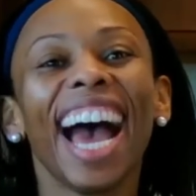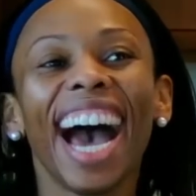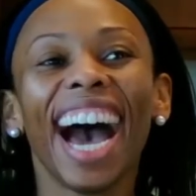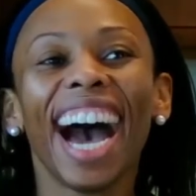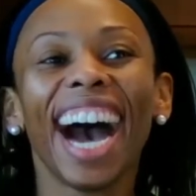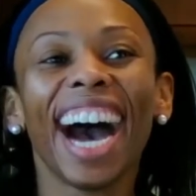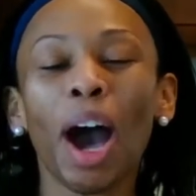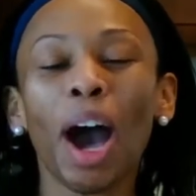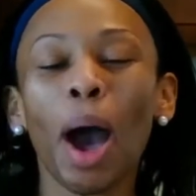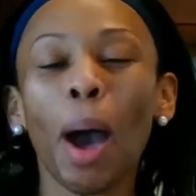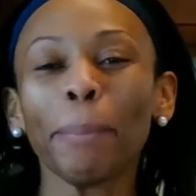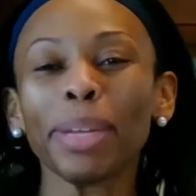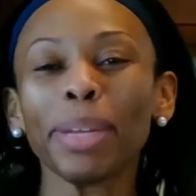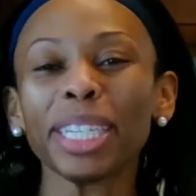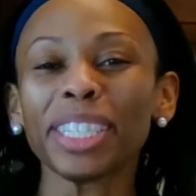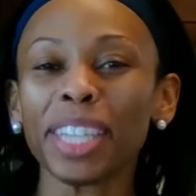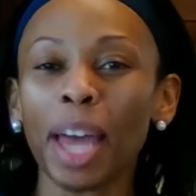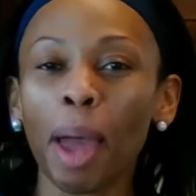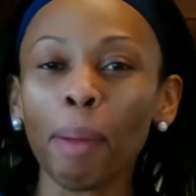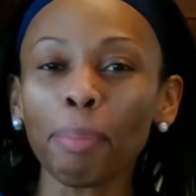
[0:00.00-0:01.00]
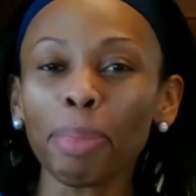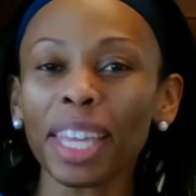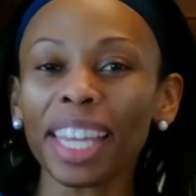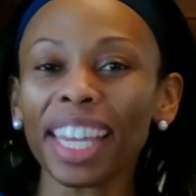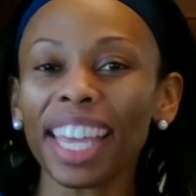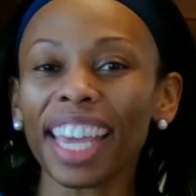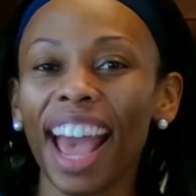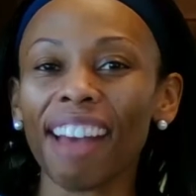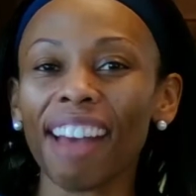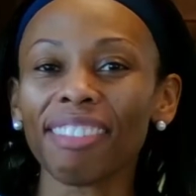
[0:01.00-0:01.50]
It's something
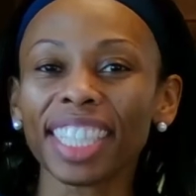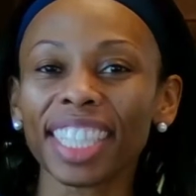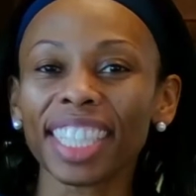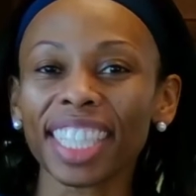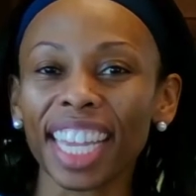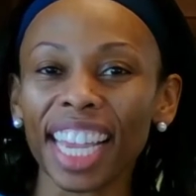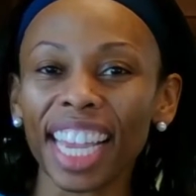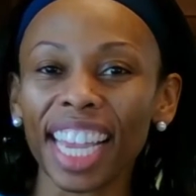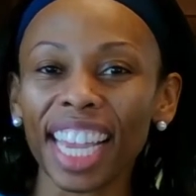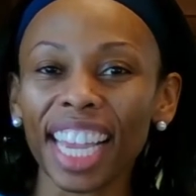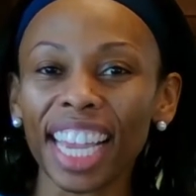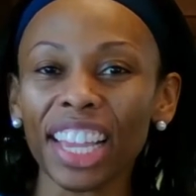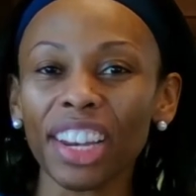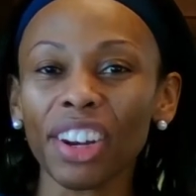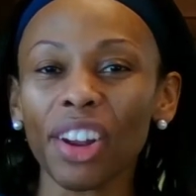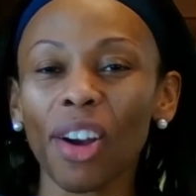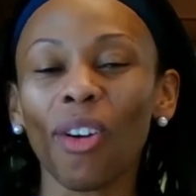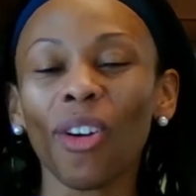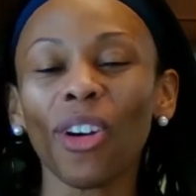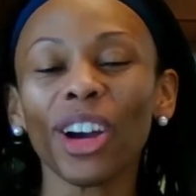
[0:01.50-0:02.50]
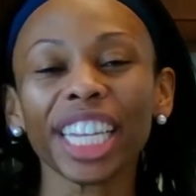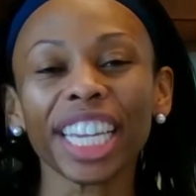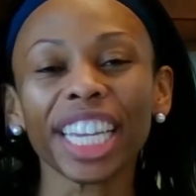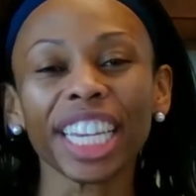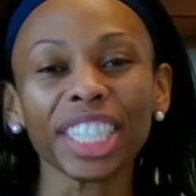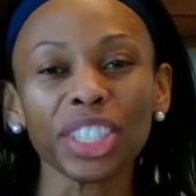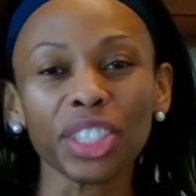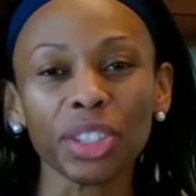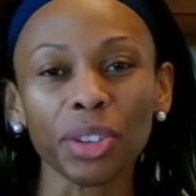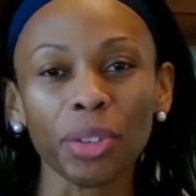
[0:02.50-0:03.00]
that I've seen on
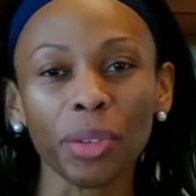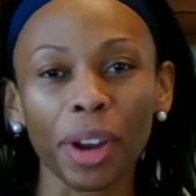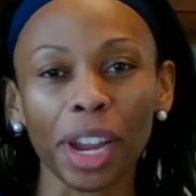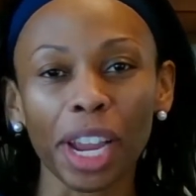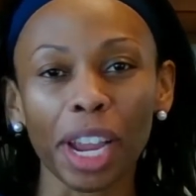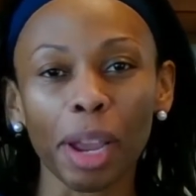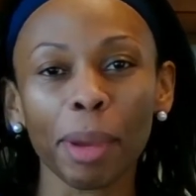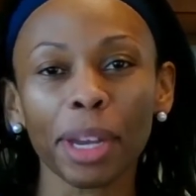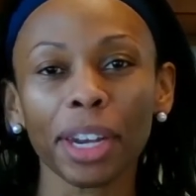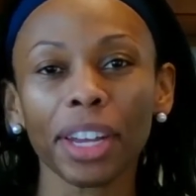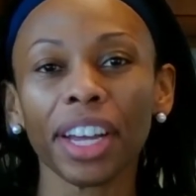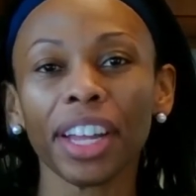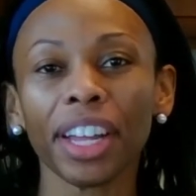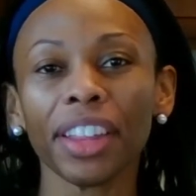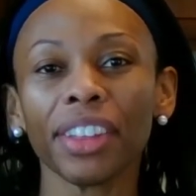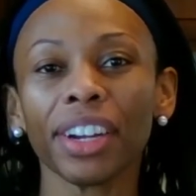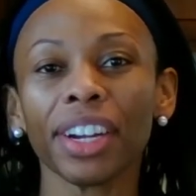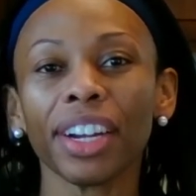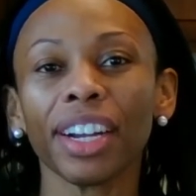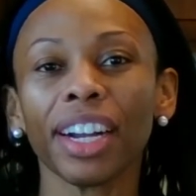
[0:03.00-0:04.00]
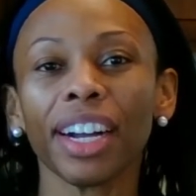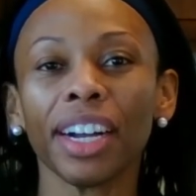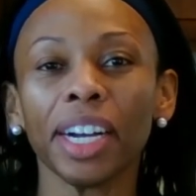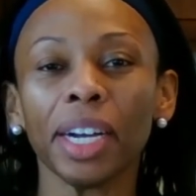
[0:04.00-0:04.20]
Instagram and other